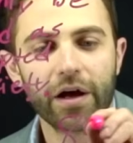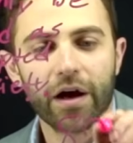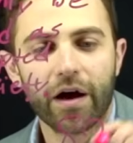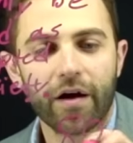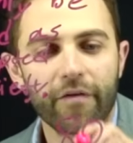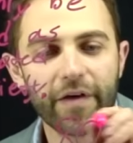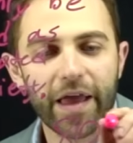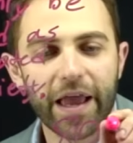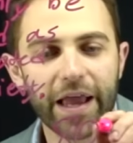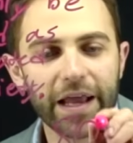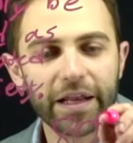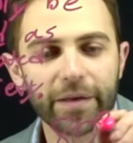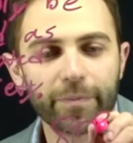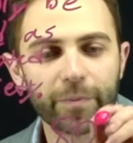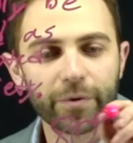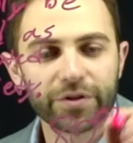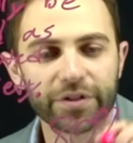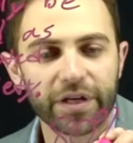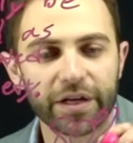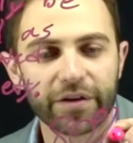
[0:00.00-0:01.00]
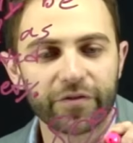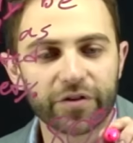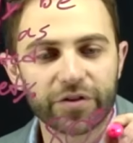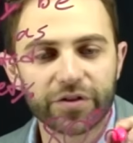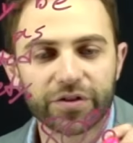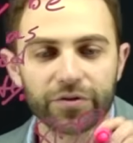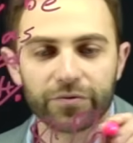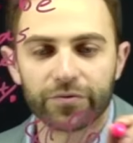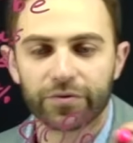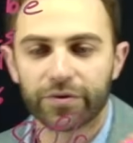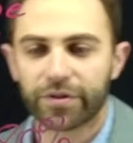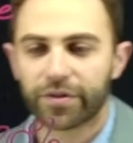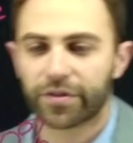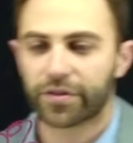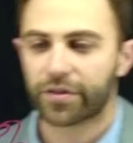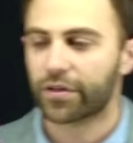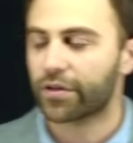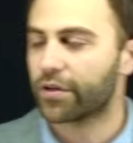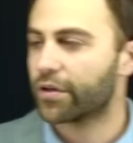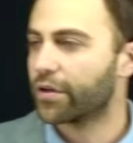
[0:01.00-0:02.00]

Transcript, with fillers: of 80% of the students